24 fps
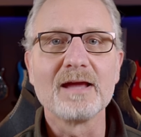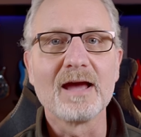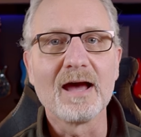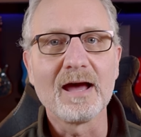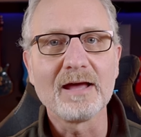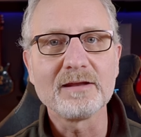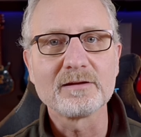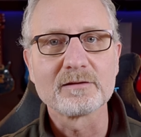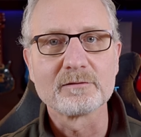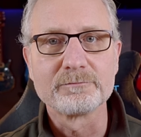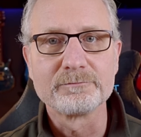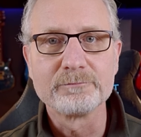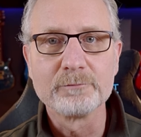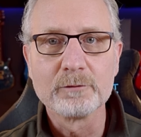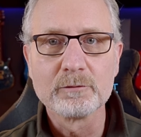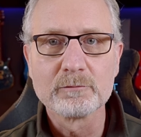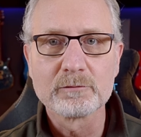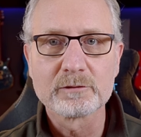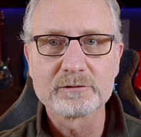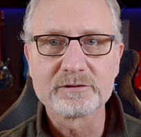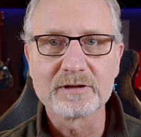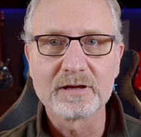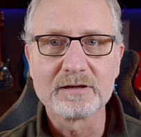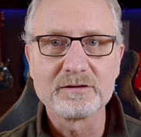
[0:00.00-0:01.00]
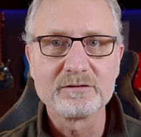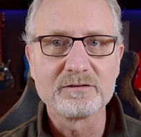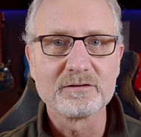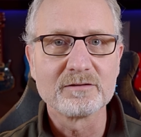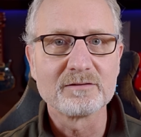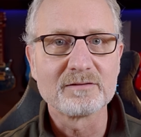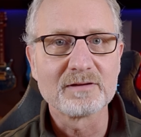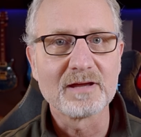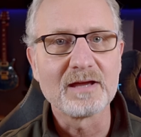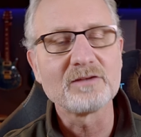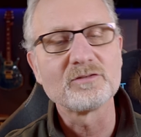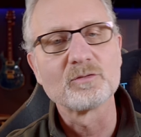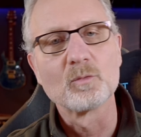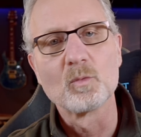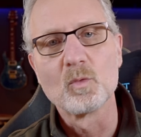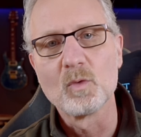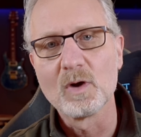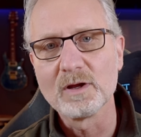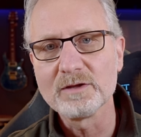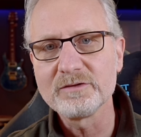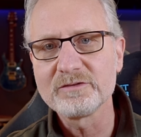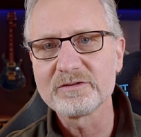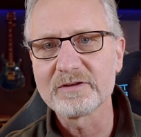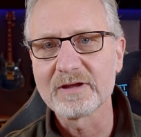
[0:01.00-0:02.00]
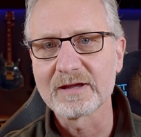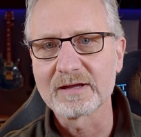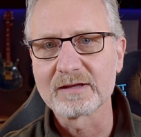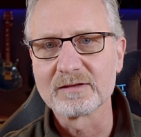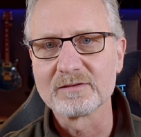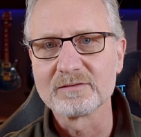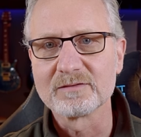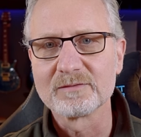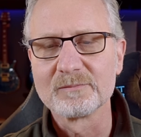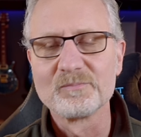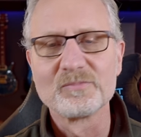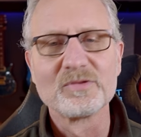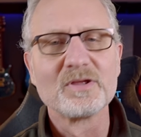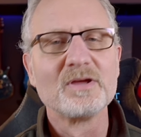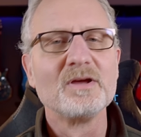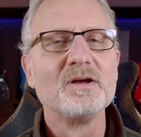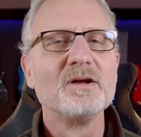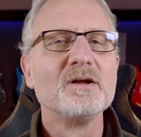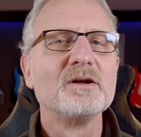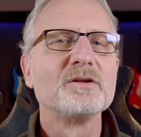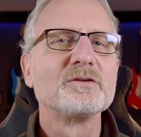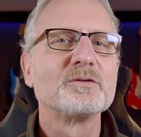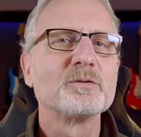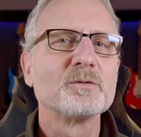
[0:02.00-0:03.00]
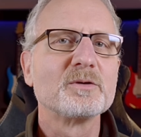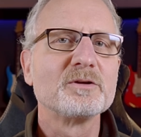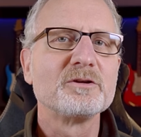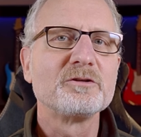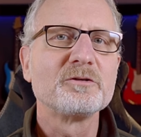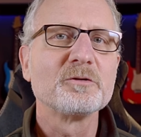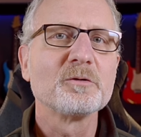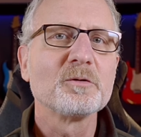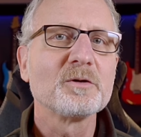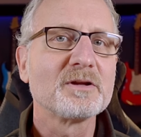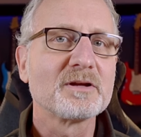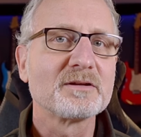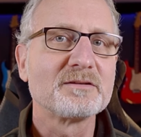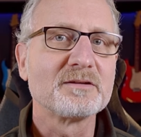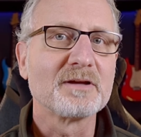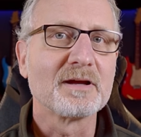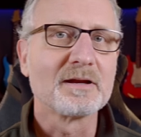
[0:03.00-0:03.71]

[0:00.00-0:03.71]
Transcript: and a full rotation takes 1 second. To ensure that the